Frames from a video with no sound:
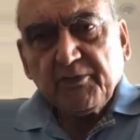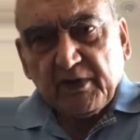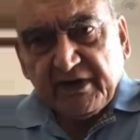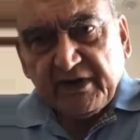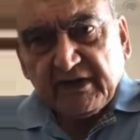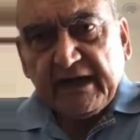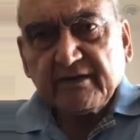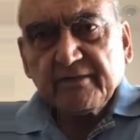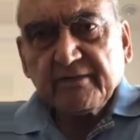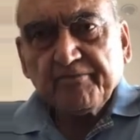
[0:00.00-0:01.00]
Will they
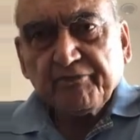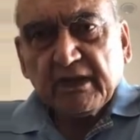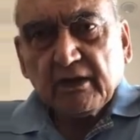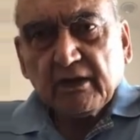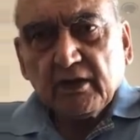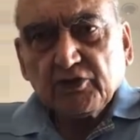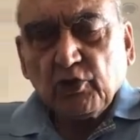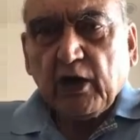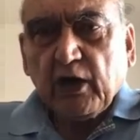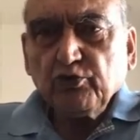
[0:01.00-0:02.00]
permit that?
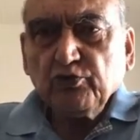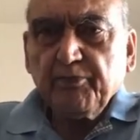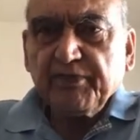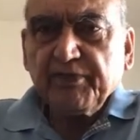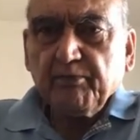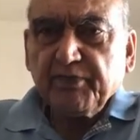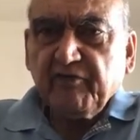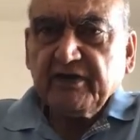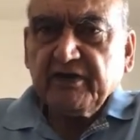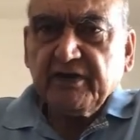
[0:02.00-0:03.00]
So how do they
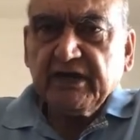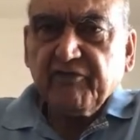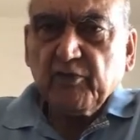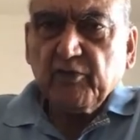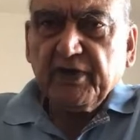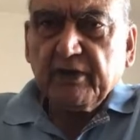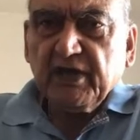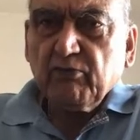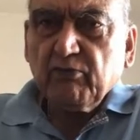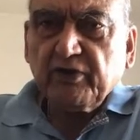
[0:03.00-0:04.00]
prevent India
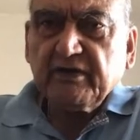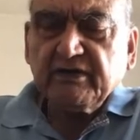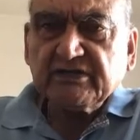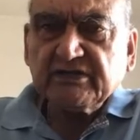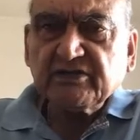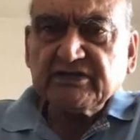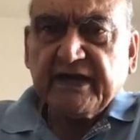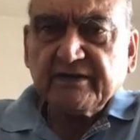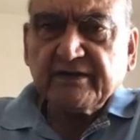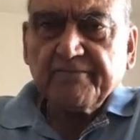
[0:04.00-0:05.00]
from becoming a modern
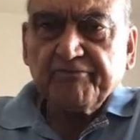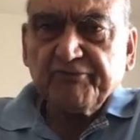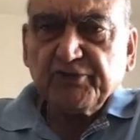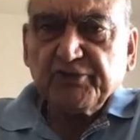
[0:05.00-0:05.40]
industrial giant?